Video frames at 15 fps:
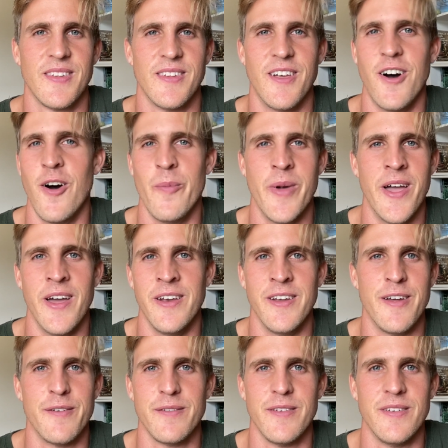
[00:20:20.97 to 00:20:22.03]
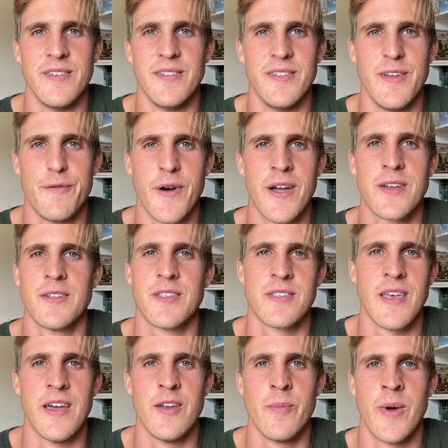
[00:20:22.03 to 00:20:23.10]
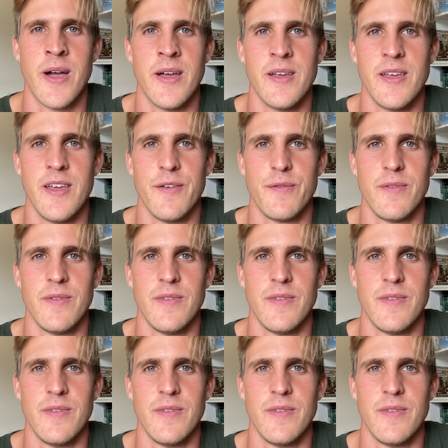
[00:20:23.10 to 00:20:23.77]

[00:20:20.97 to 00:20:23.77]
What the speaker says: oh man, if I could say to my,